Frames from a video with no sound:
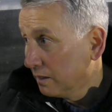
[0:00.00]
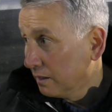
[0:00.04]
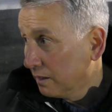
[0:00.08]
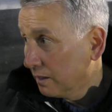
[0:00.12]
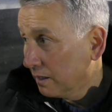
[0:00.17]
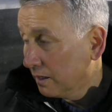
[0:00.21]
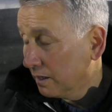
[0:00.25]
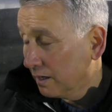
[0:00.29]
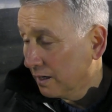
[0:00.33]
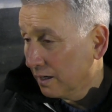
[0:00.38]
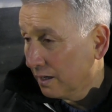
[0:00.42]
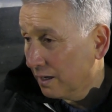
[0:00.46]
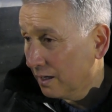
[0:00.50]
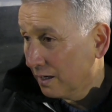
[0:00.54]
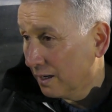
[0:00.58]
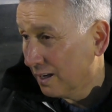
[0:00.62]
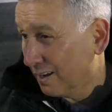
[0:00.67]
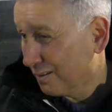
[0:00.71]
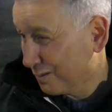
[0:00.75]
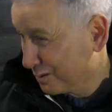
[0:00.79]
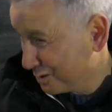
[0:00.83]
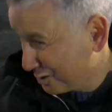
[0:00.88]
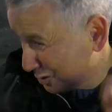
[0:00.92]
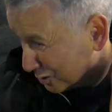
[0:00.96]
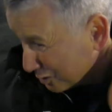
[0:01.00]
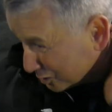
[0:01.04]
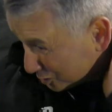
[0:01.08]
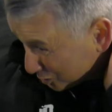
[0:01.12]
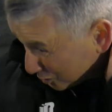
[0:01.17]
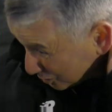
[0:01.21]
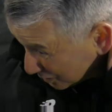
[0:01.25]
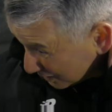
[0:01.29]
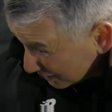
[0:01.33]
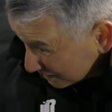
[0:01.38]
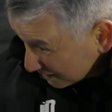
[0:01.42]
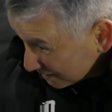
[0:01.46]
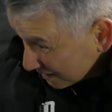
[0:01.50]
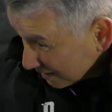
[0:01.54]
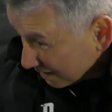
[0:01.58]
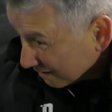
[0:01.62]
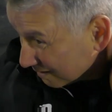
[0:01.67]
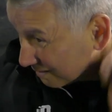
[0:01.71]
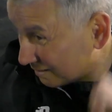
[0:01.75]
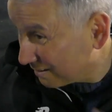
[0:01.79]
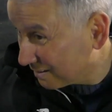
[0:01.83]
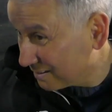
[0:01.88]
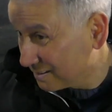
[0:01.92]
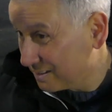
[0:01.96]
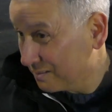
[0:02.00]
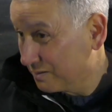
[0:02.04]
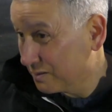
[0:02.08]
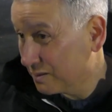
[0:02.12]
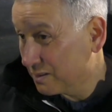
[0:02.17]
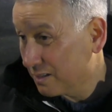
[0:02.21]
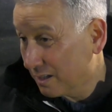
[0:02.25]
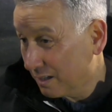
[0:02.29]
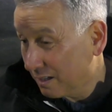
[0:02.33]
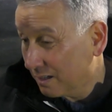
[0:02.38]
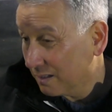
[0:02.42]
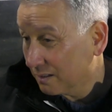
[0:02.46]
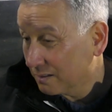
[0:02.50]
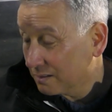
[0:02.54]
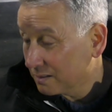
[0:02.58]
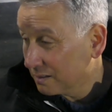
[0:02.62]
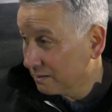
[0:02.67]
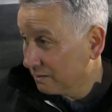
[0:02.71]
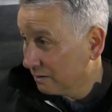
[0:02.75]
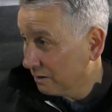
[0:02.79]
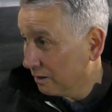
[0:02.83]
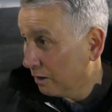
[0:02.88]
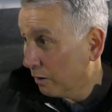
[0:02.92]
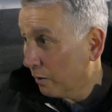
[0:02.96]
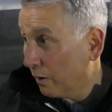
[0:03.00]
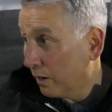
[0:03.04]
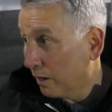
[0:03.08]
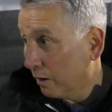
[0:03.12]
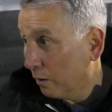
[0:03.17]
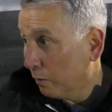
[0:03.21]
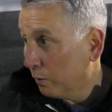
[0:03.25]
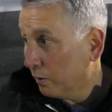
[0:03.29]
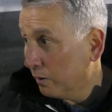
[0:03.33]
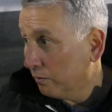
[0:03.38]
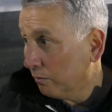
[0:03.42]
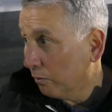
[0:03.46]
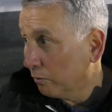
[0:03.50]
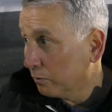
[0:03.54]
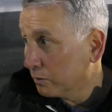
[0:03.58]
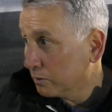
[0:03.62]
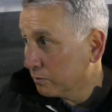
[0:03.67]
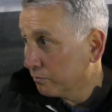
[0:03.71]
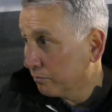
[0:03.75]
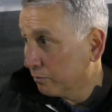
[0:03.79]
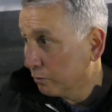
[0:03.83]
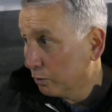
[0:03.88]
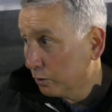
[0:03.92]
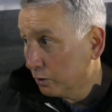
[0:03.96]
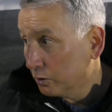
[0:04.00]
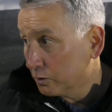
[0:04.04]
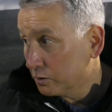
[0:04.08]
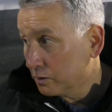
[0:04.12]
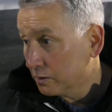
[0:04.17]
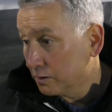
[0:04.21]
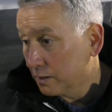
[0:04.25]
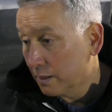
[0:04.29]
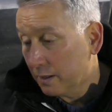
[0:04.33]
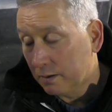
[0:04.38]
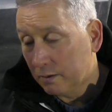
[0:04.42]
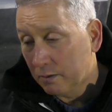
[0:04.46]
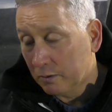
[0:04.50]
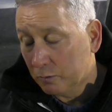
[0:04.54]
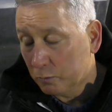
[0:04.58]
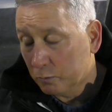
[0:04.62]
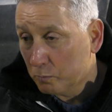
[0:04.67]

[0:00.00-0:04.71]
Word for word: Yeah. And, and that was sort of like saying, as if to say thanks. You know, I know what you've done for us today.